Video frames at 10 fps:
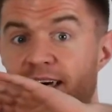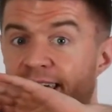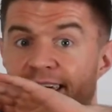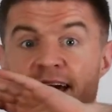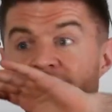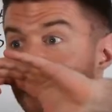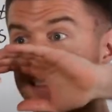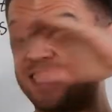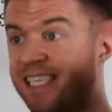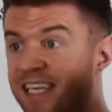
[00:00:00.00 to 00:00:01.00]
like
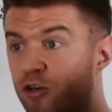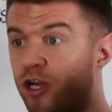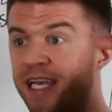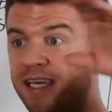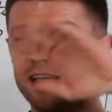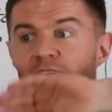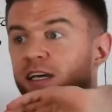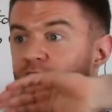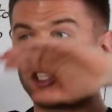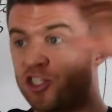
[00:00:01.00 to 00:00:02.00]

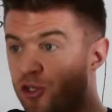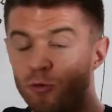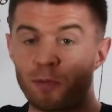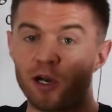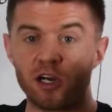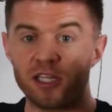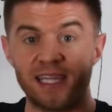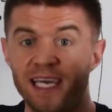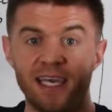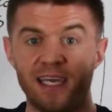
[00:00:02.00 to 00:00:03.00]
secret, super
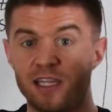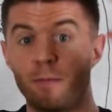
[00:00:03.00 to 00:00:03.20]
thing,